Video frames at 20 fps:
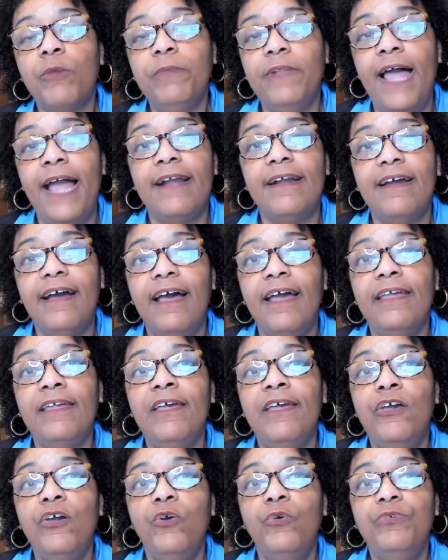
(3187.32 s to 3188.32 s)
Black guy
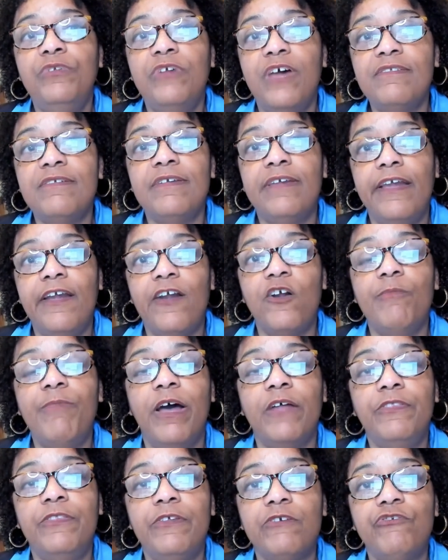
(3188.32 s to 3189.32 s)
who doesn't care
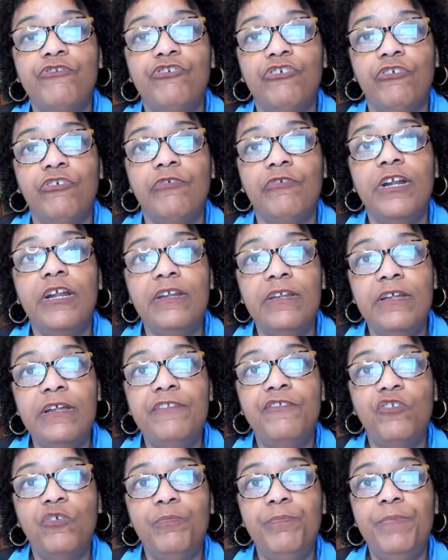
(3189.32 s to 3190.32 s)
about their children and
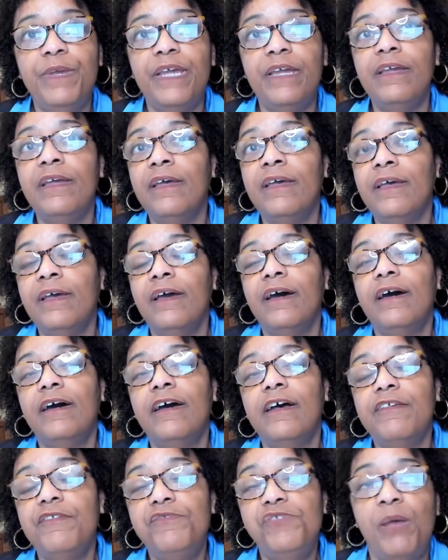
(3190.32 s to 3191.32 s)
needs to be
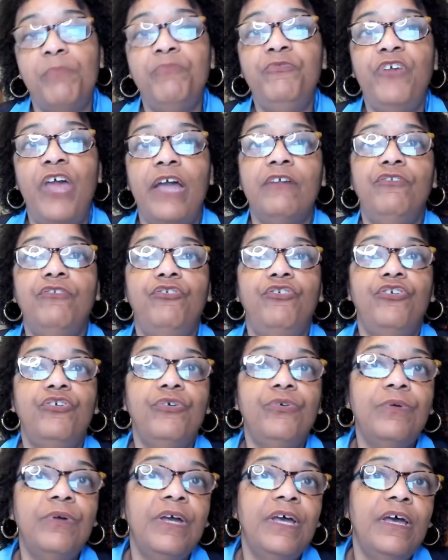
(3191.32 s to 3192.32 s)
uh, subject
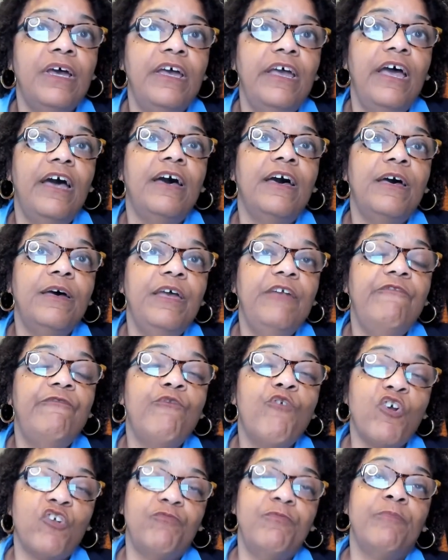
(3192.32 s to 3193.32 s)
to uh,
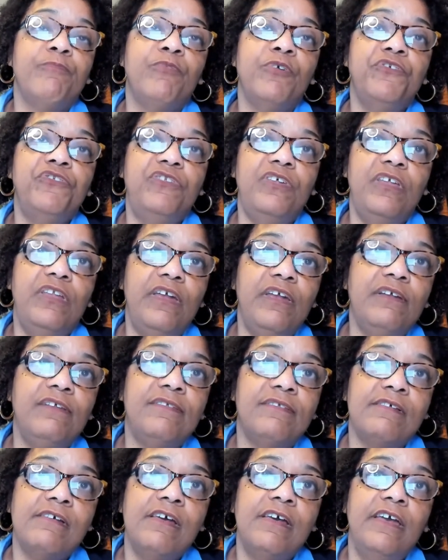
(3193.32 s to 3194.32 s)
enforcement
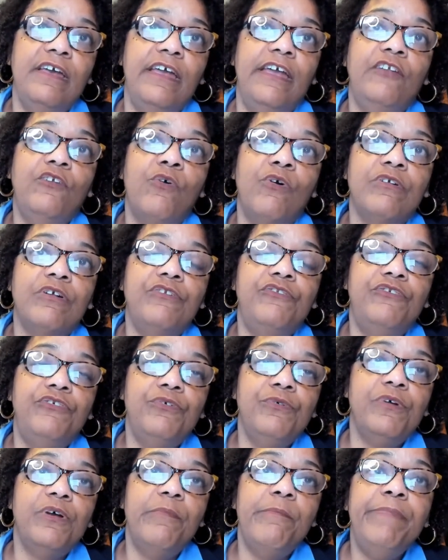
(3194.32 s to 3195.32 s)
proceedings in order
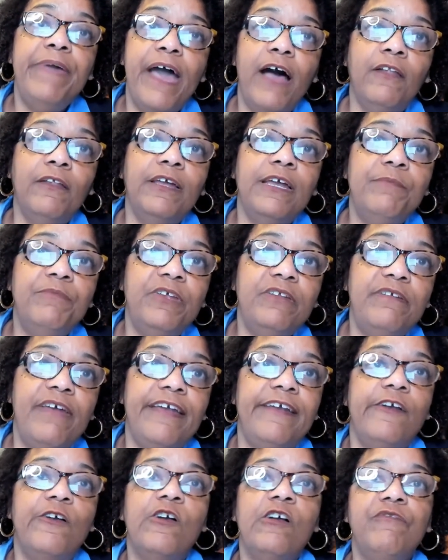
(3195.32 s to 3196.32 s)
to compel him to
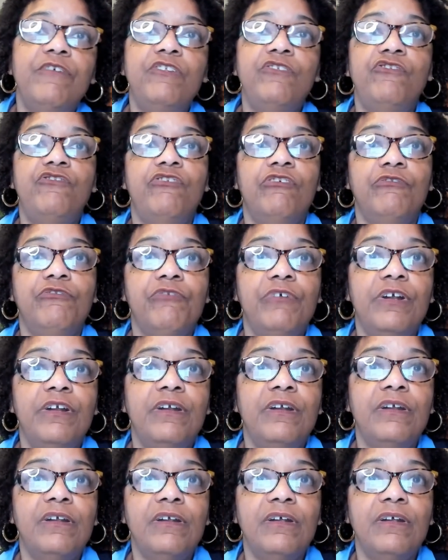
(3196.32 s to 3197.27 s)
take care of his children.